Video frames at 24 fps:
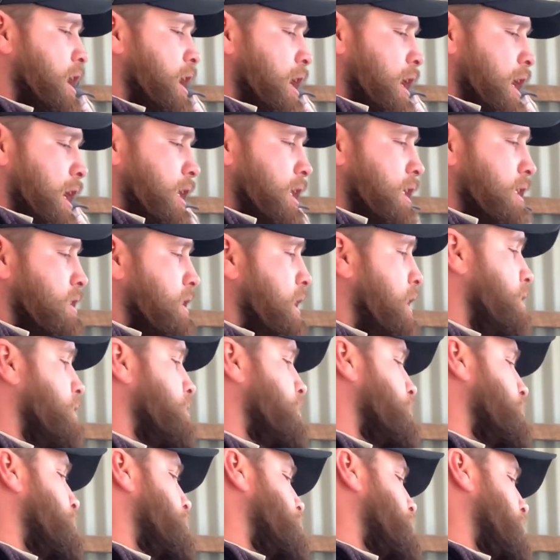any
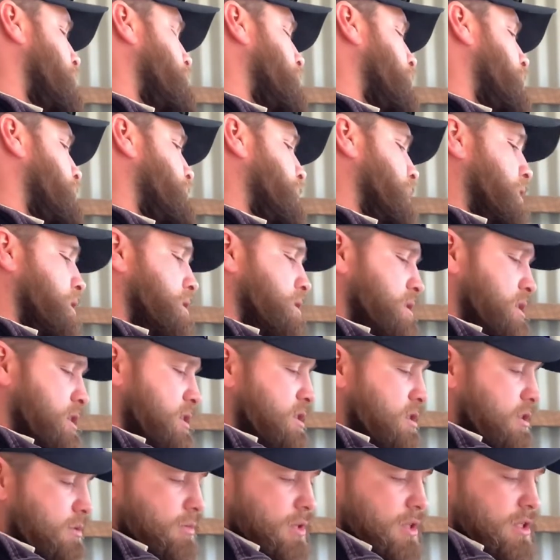dullness that might be
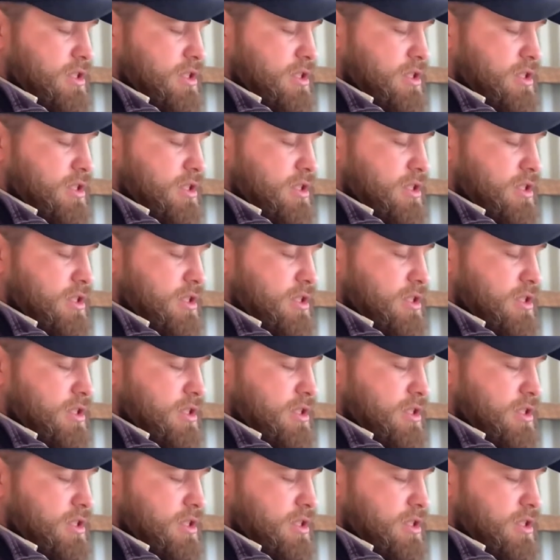consistent with a